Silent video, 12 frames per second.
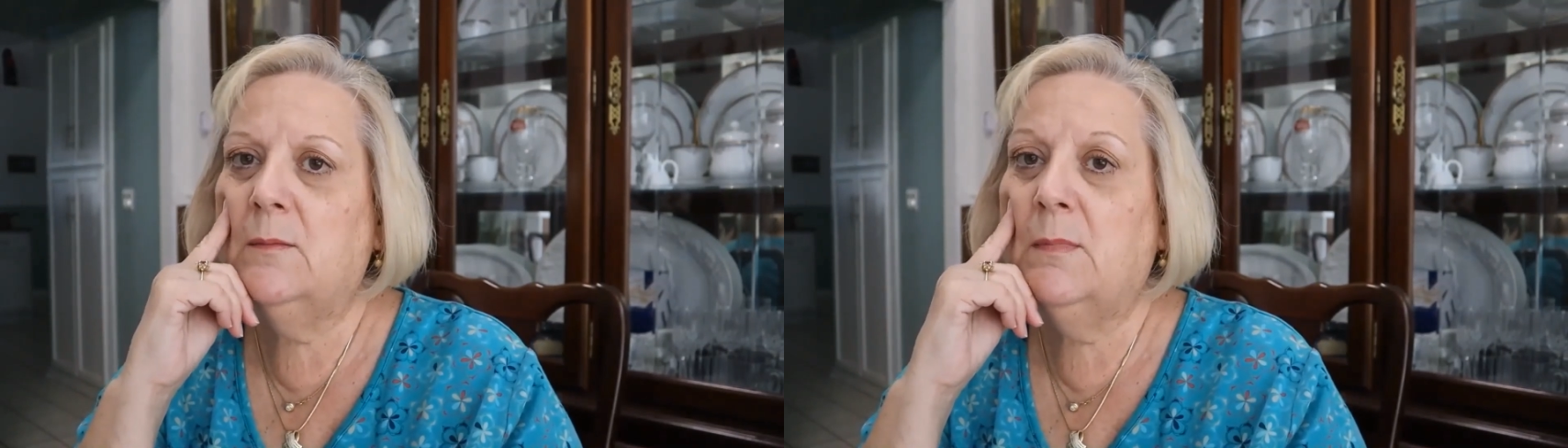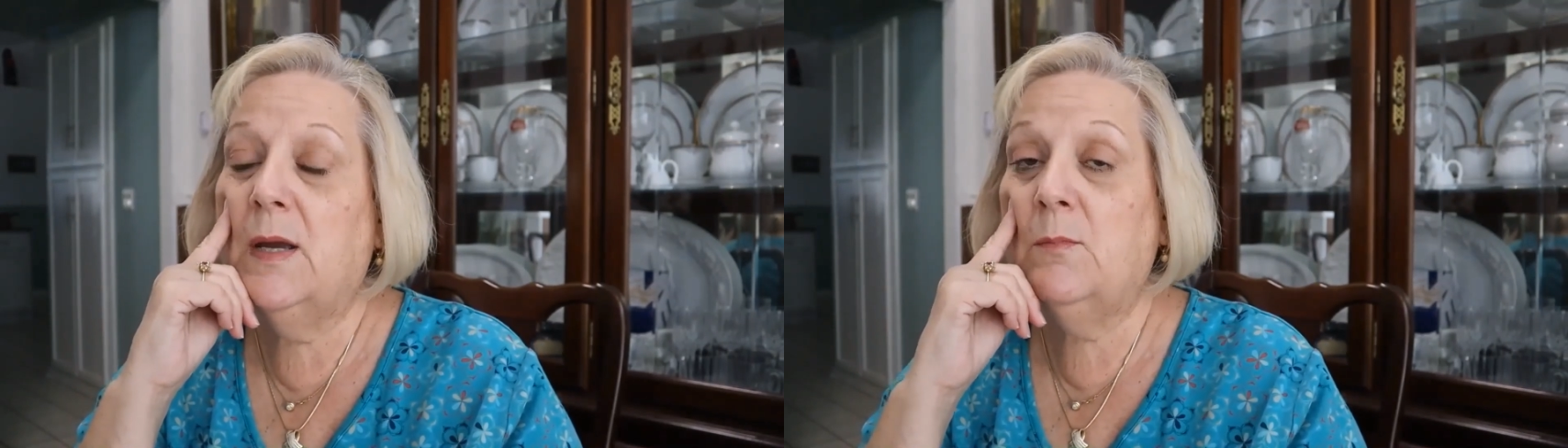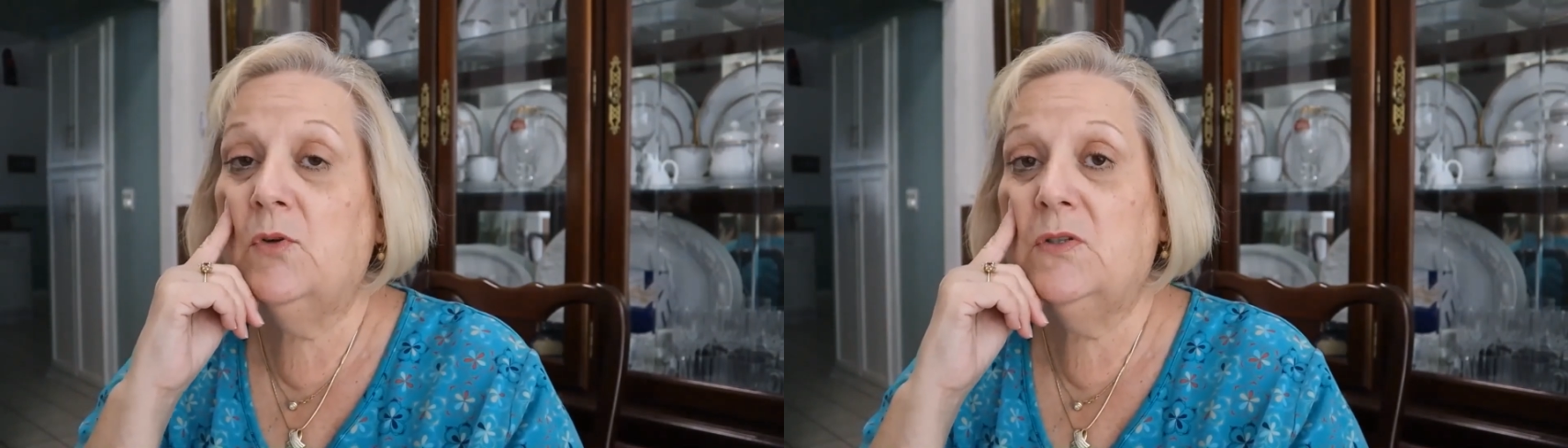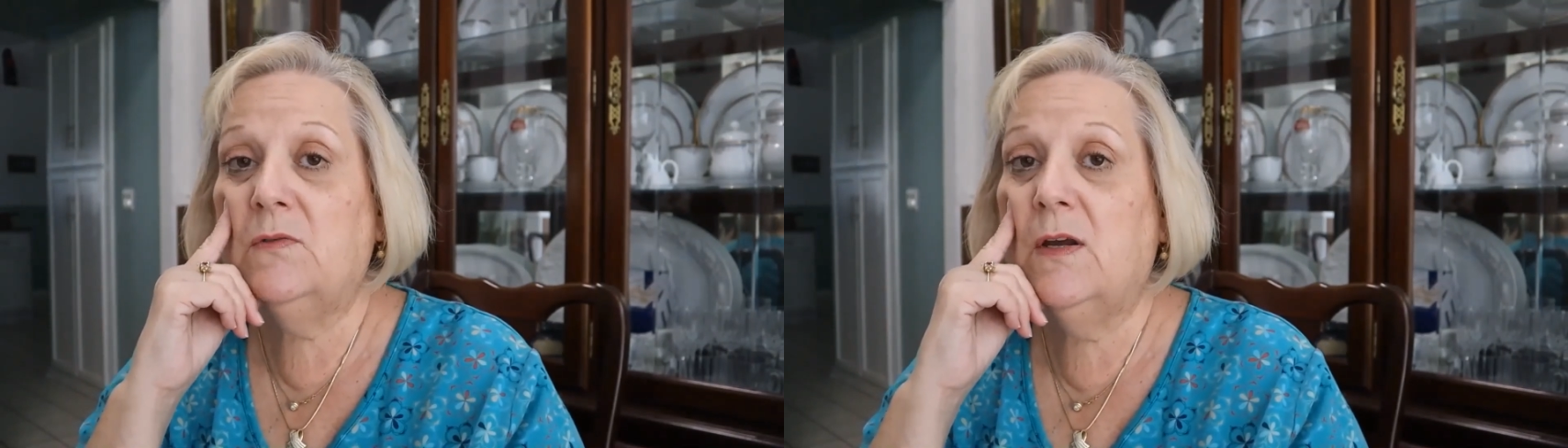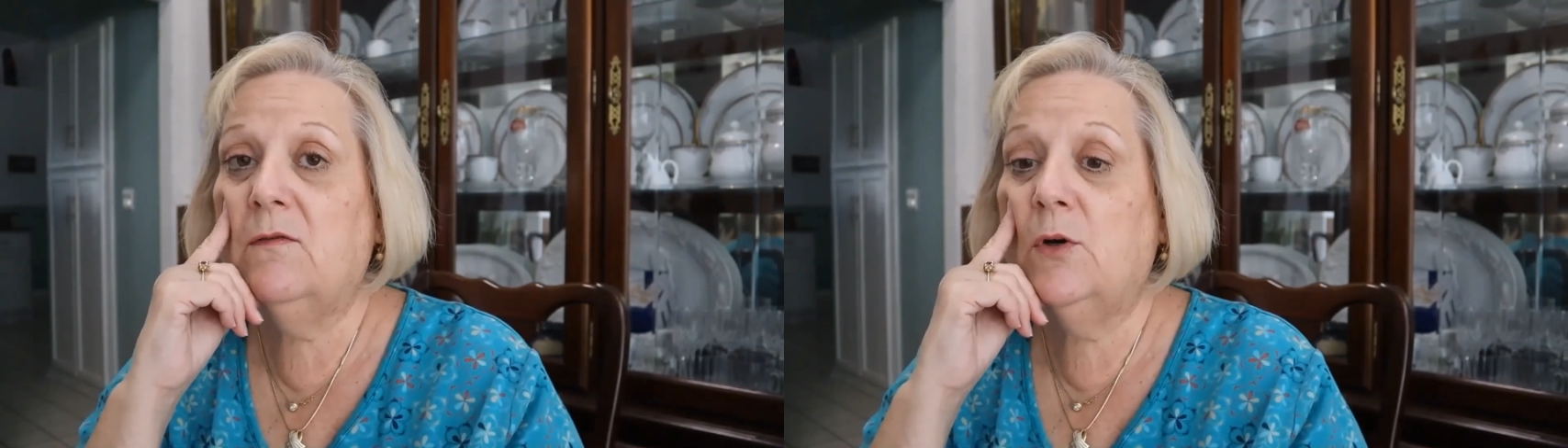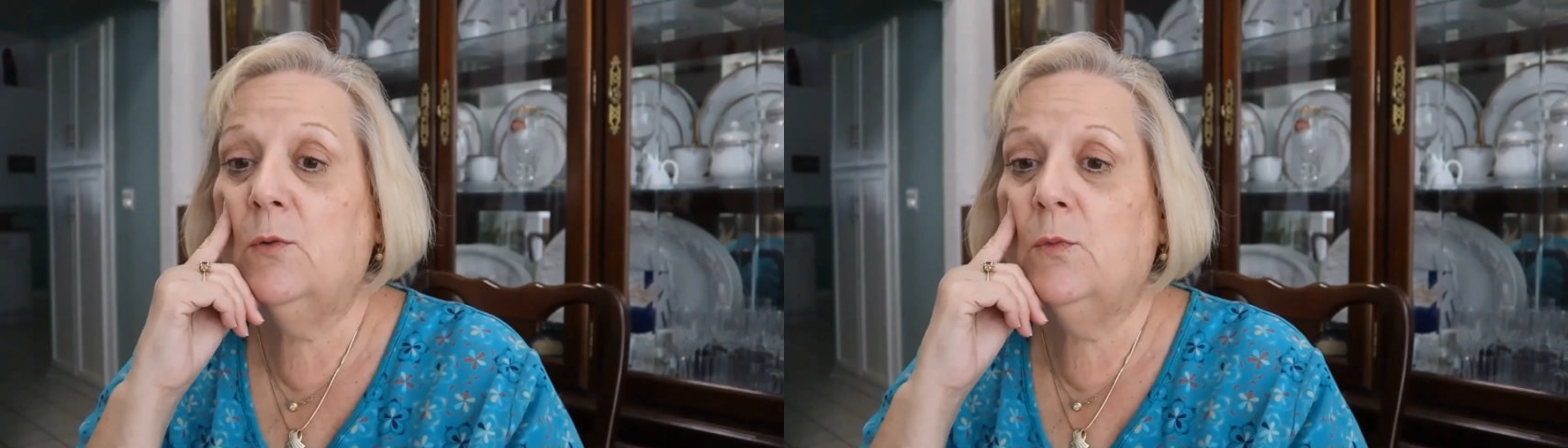my most
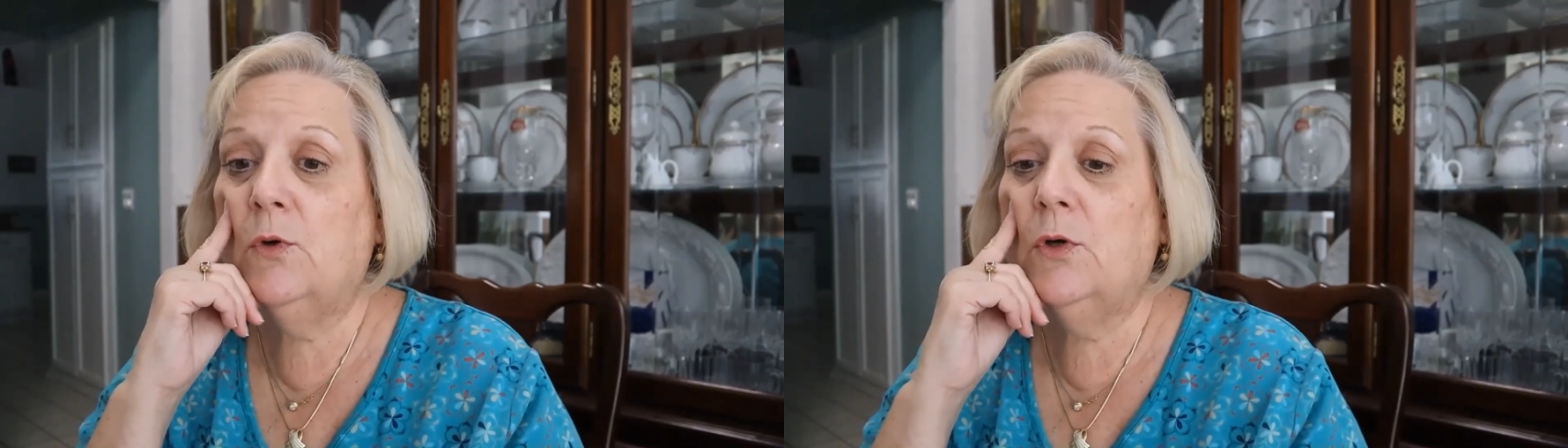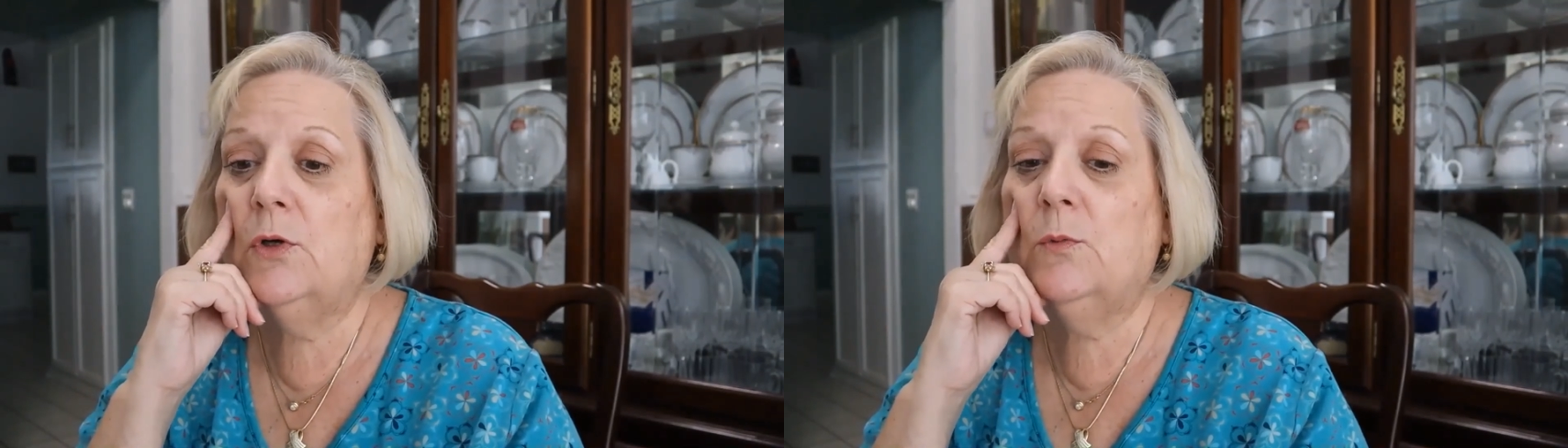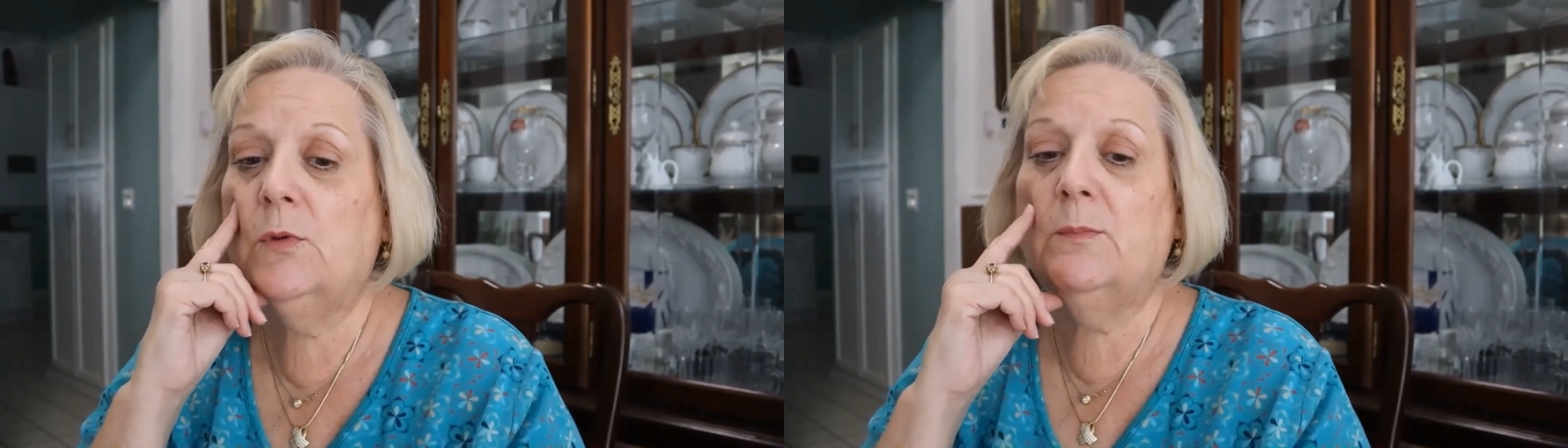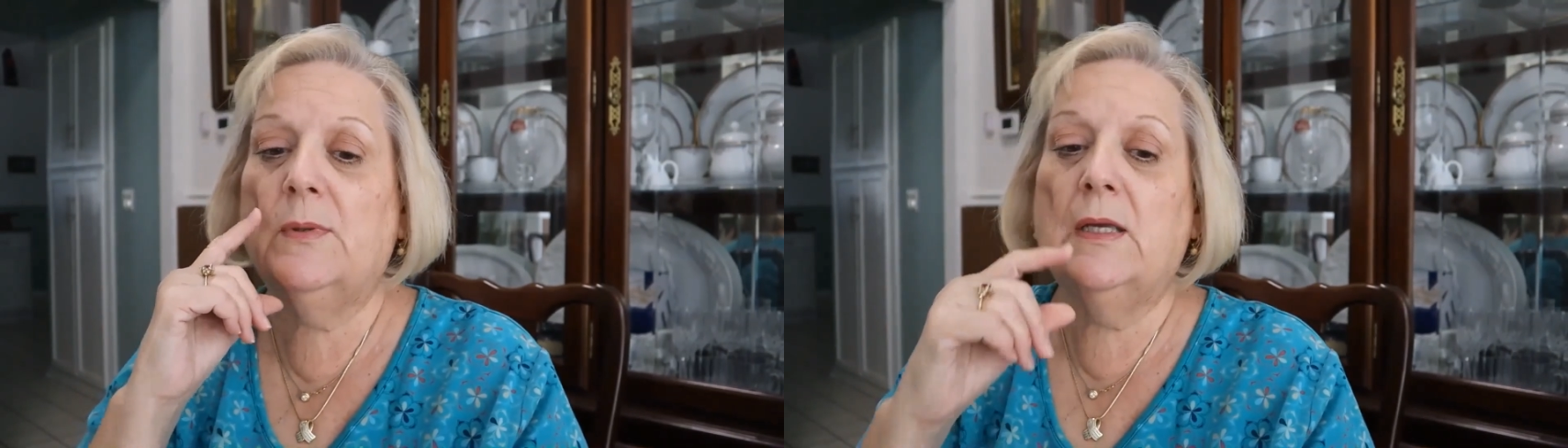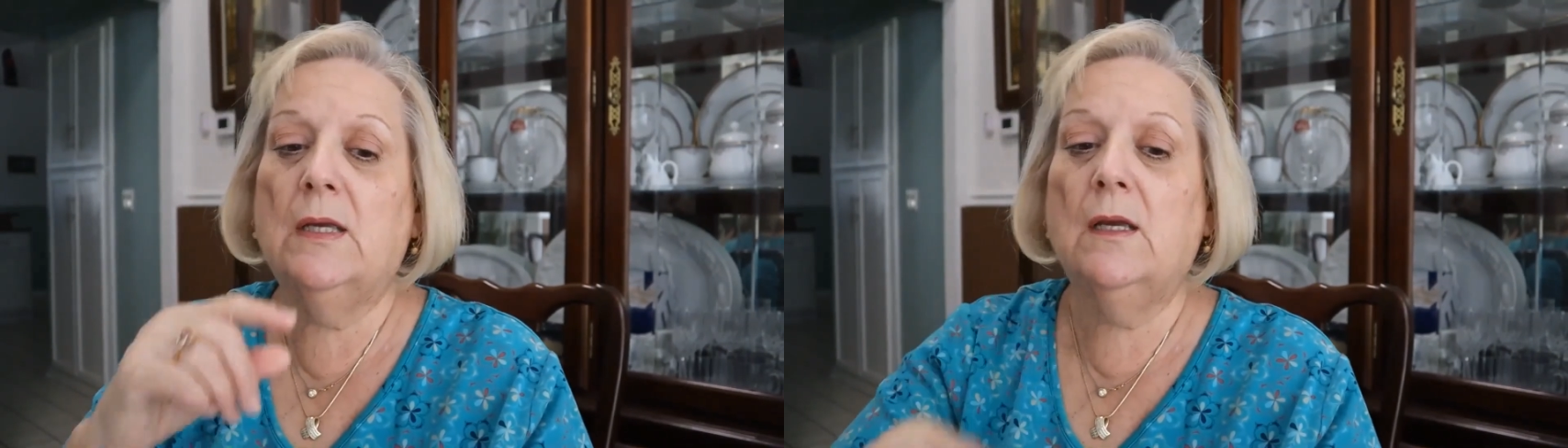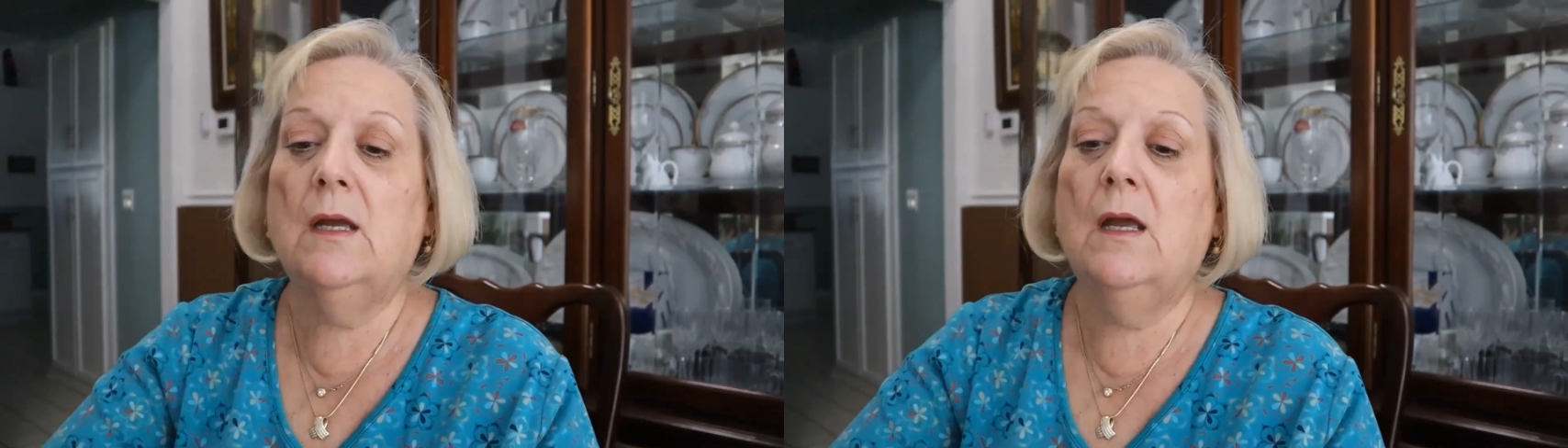favorite word would
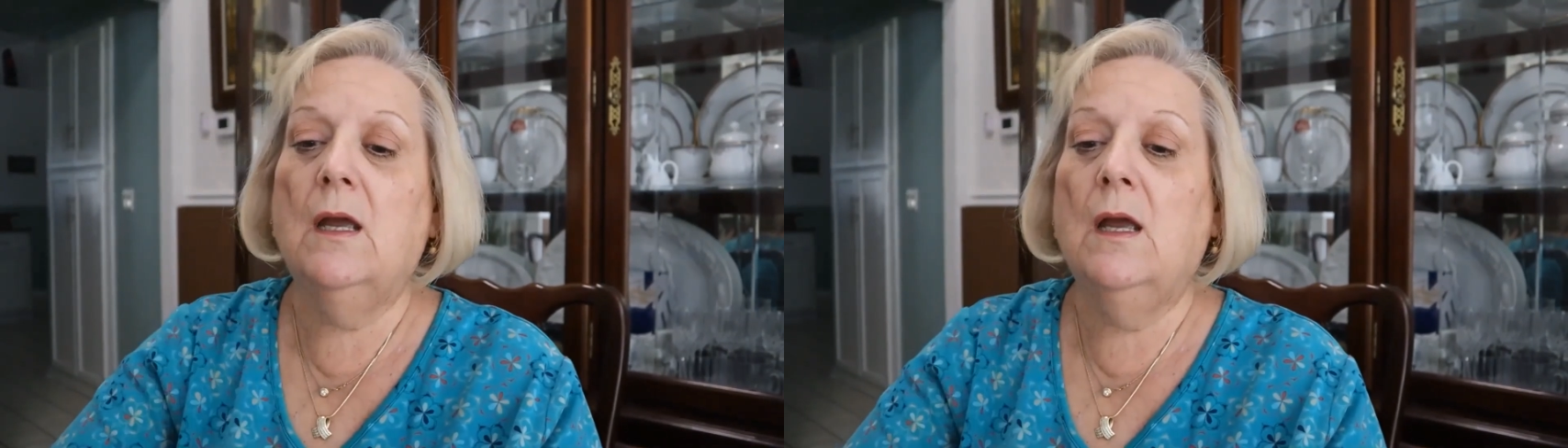be